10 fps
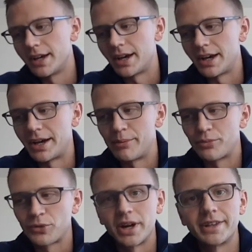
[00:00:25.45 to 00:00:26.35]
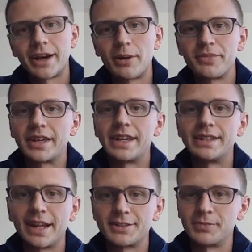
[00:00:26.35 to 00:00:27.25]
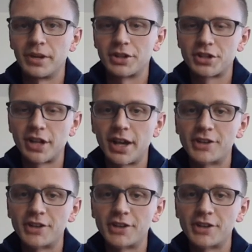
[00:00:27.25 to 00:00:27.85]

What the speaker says: Right now I'm thinking not so much.